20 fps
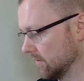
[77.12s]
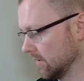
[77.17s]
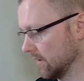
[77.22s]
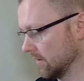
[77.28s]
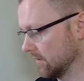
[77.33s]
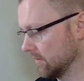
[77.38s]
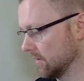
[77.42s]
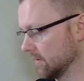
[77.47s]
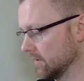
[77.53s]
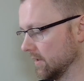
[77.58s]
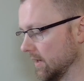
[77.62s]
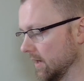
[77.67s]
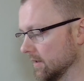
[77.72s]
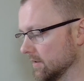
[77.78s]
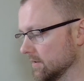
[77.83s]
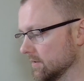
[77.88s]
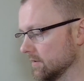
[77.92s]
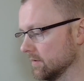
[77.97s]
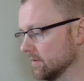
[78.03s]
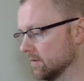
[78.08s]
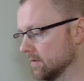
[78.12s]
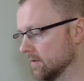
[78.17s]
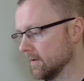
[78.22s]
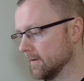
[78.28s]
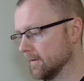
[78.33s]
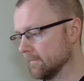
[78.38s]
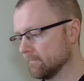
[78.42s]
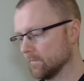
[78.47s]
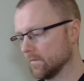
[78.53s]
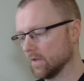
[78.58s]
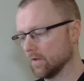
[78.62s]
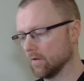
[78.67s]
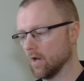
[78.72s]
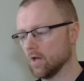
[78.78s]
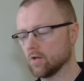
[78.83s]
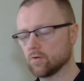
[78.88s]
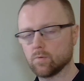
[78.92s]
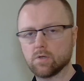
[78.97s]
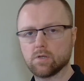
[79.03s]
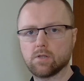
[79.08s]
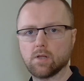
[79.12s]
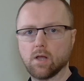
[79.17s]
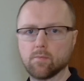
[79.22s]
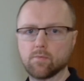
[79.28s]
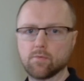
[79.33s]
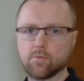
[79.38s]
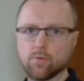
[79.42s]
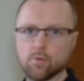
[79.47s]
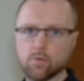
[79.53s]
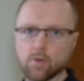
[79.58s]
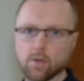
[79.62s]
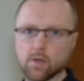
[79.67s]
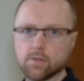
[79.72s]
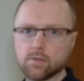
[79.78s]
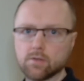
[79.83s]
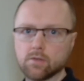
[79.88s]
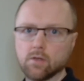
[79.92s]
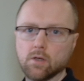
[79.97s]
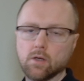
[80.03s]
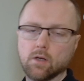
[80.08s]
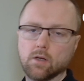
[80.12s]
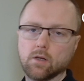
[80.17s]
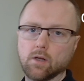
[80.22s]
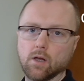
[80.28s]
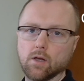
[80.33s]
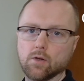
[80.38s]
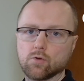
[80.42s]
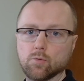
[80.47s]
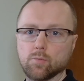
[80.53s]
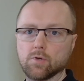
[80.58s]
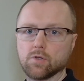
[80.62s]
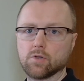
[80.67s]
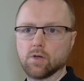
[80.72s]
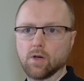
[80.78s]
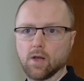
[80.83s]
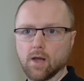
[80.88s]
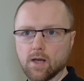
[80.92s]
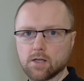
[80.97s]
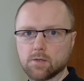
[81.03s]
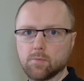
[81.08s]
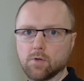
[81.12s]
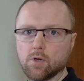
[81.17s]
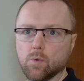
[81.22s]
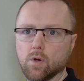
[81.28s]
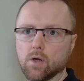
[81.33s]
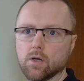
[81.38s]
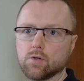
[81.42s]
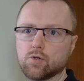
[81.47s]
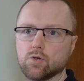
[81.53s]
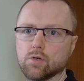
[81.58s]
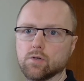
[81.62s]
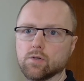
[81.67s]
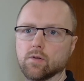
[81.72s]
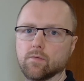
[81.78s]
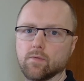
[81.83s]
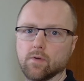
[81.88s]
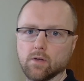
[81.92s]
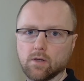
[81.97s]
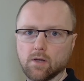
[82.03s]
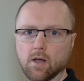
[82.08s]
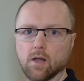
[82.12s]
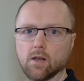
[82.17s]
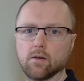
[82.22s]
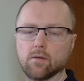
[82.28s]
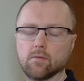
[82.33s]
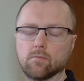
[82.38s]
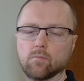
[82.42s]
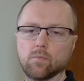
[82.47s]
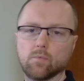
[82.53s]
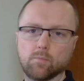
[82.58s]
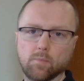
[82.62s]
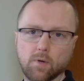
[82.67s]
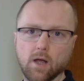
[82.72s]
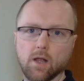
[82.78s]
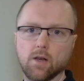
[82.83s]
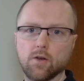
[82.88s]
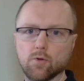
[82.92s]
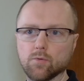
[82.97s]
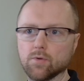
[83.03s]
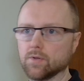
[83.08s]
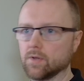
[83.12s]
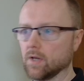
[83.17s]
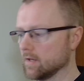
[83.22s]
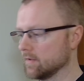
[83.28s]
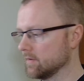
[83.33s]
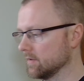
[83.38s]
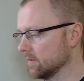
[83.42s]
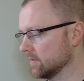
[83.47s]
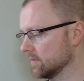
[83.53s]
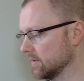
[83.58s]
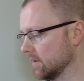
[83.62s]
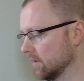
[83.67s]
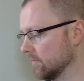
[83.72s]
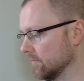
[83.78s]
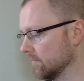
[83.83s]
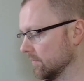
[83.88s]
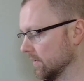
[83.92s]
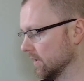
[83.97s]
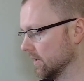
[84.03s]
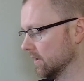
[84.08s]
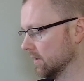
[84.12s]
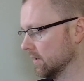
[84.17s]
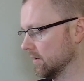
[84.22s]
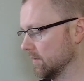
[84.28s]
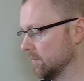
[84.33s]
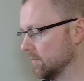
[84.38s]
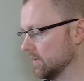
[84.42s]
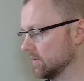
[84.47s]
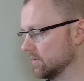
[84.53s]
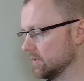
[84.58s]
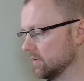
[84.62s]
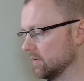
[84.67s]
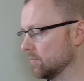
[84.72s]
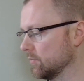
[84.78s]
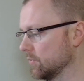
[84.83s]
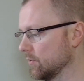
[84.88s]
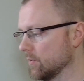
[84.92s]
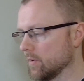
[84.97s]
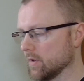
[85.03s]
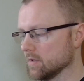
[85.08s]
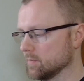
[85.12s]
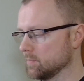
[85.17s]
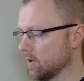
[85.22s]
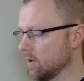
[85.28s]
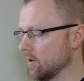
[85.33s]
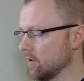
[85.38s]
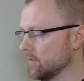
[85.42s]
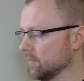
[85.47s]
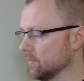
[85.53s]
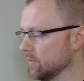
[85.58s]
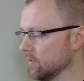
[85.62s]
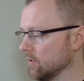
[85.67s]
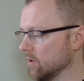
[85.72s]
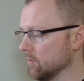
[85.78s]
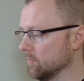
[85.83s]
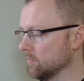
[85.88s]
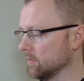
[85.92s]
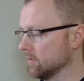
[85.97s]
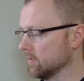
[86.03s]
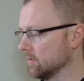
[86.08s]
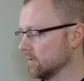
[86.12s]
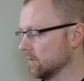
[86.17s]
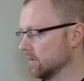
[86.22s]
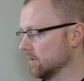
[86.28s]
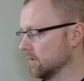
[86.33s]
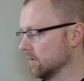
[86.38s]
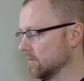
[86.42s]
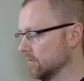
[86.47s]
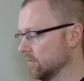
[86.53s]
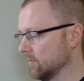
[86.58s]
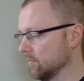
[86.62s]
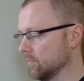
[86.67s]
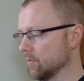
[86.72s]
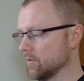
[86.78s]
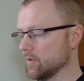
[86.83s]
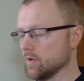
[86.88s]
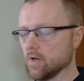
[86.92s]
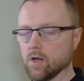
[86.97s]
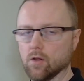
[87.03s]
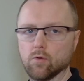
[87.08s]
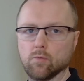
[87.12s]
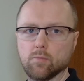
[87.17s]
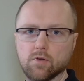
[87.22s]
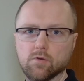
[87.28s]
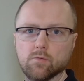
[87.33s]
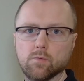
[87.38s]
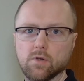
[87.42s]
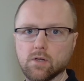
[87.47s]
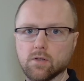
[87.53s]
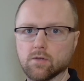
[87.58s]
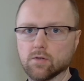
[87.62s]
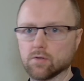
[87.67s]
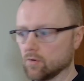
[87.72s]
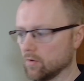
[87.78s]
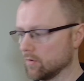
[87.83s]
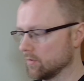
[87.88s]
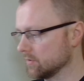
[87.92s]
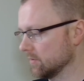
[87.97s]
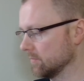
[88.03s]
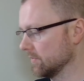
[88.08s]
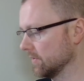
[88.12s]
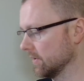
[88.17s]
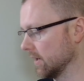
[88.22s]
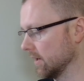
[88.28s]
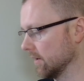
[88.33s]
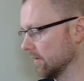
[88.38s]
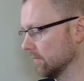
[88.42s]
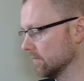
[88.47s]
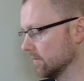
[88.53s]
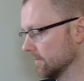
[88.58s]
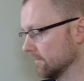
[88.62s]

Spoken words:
click Next. Now as we step through this, getSoapy is going to ask me questions if it can't handle the data itself. We can see the progress bar at the top where the yellow means we need to sort something out.